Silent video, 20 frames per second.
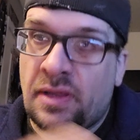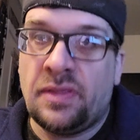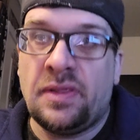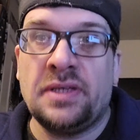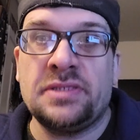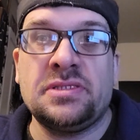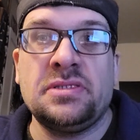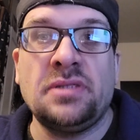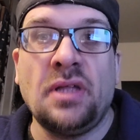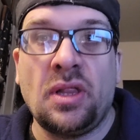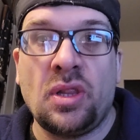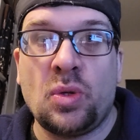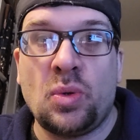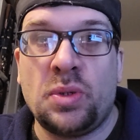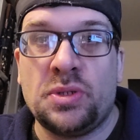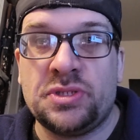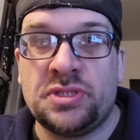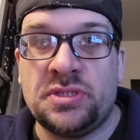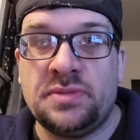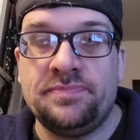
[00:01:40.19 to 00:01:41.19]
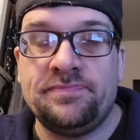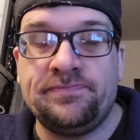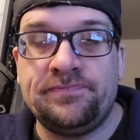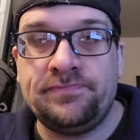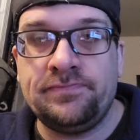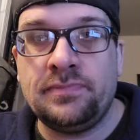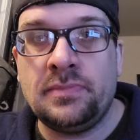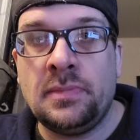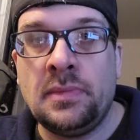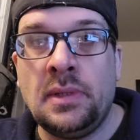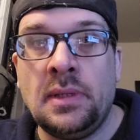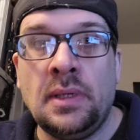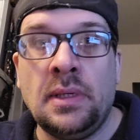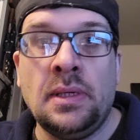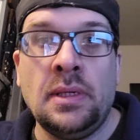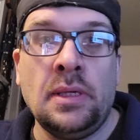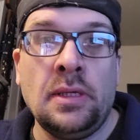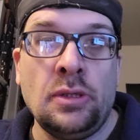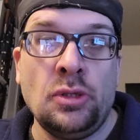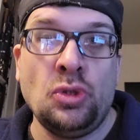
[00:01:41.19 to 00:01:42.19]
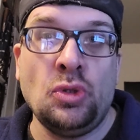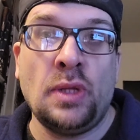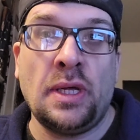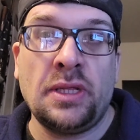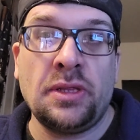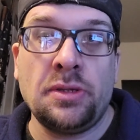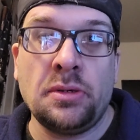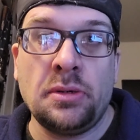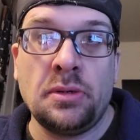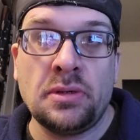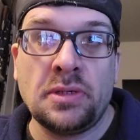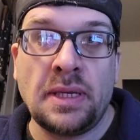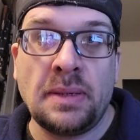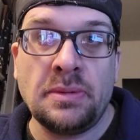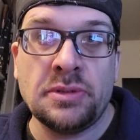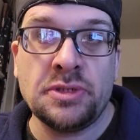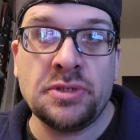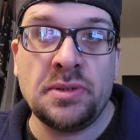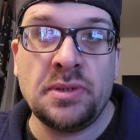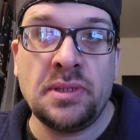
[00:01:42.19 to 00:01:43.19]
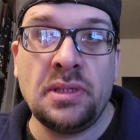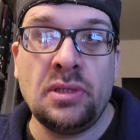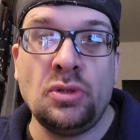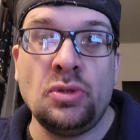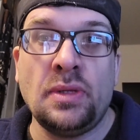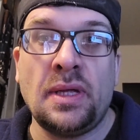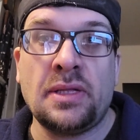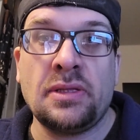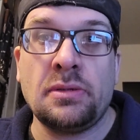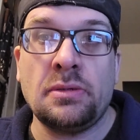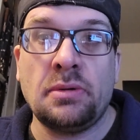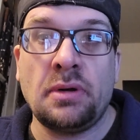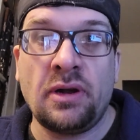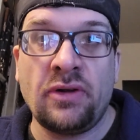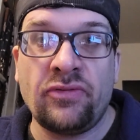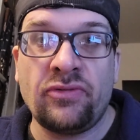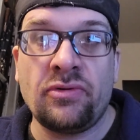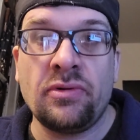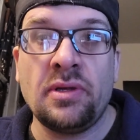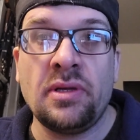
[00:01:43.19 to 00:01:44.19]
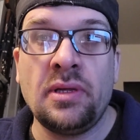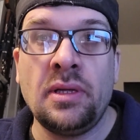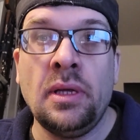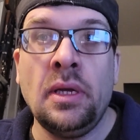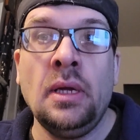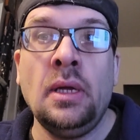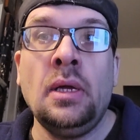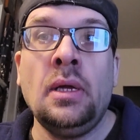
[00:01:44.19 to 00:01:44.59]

That's another question. Do you like their chemistry? Do you like the rivalry?